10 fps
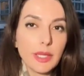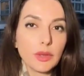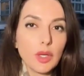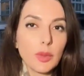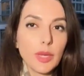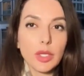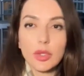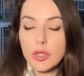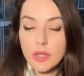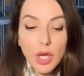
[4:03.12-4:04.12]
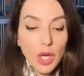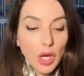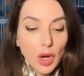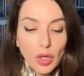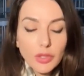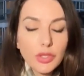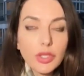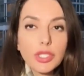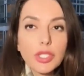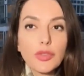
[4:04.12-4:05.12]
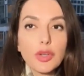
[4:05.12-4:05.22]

lawmakers are searching for a